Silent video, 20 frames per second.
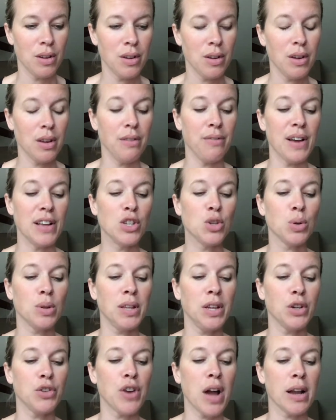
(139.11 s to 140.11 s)
Eventually,
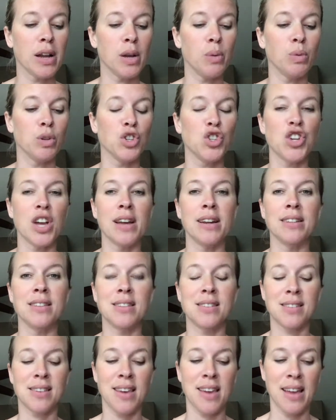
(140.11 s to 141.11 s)
your dragon will shed its
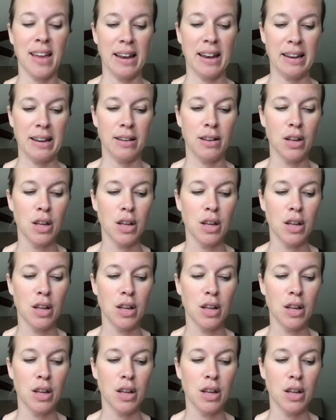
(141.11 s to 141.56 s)
skin.